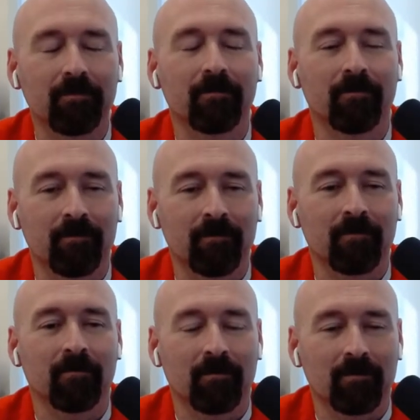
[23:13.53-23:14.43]

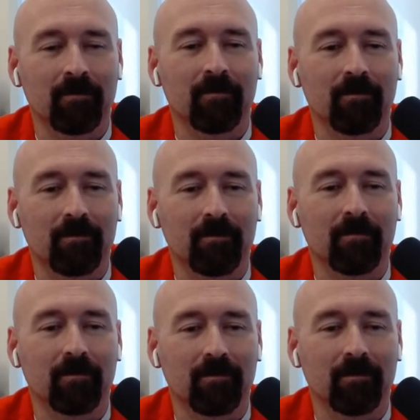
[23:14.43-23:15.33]

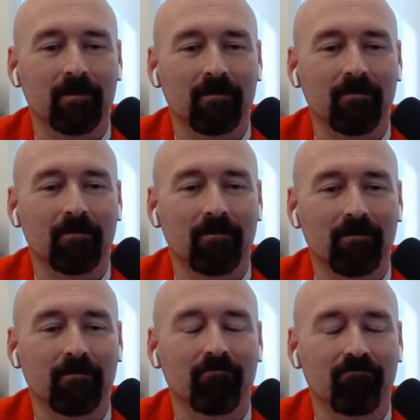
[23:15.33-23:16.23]

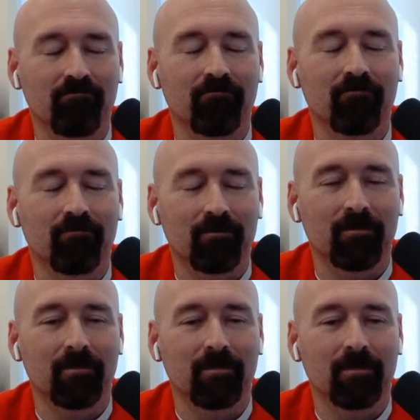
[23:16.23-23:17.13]

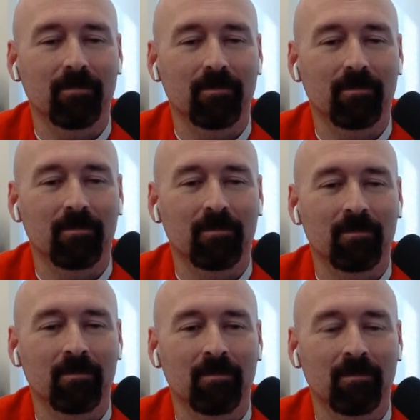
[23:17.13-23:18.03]

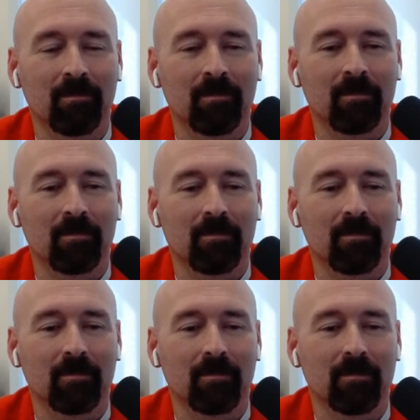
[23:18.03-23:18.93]

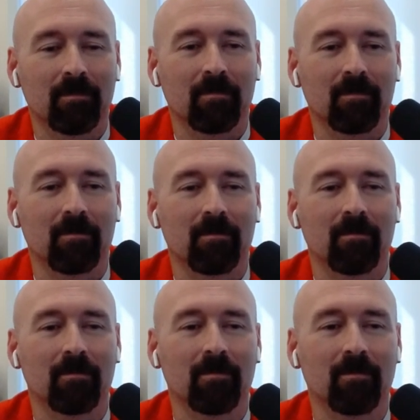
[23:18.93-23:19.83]

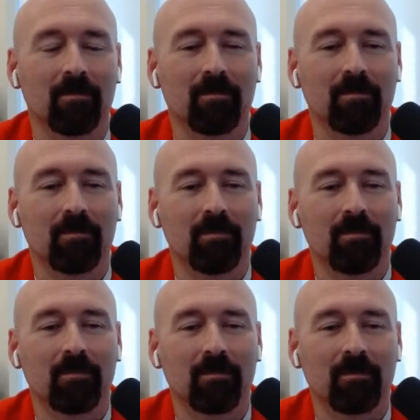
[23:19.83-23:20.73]

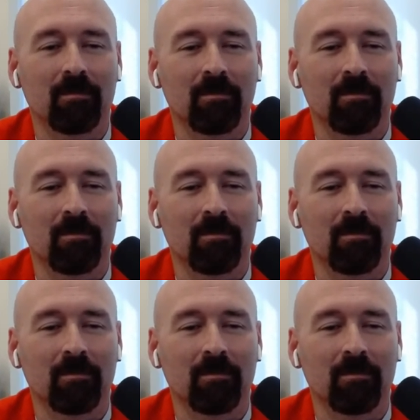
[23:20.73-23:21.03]
No words are spoken by the person on screen.